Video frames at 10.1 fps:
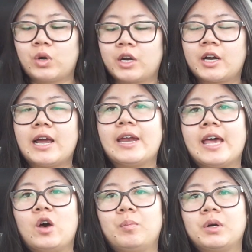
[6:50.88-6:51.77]
worker and
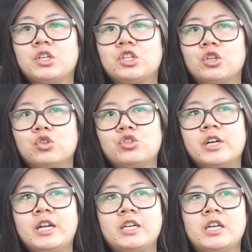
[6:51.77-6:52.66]
help
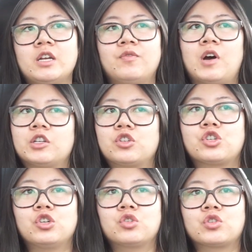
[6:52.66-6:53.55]
children in need, foster
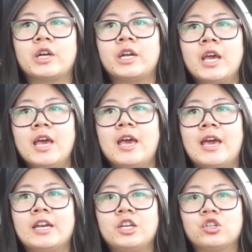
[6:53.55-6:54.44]
children,
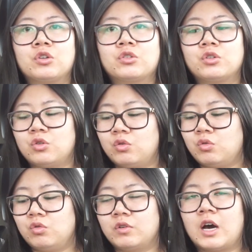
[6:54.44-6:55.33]
any children
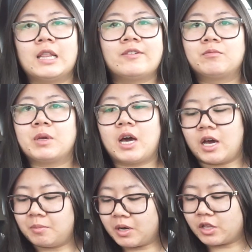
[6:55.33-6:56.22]
who got left
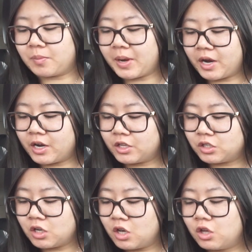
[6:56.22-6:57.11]
behind by their
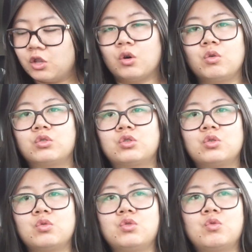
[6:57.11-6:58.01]
parents, those
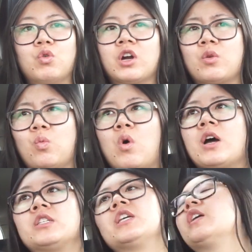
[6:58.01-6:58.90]
who weren't
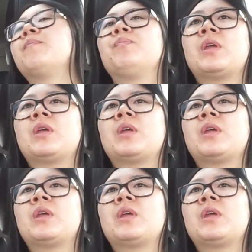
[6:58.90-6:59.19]
wanted,